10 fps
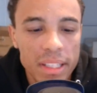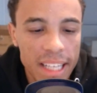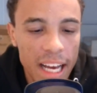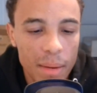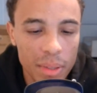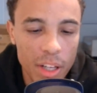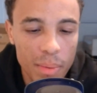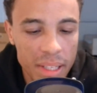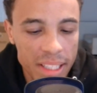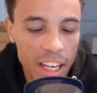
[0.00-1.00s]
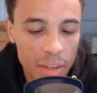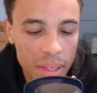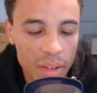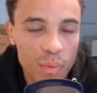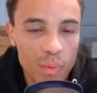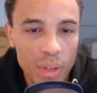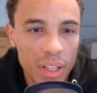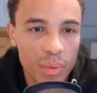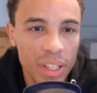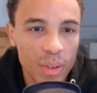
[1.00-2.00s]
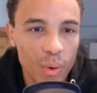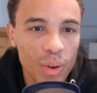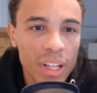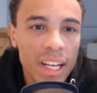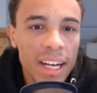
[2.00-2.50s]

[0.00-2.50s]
down below, because that would be really cool.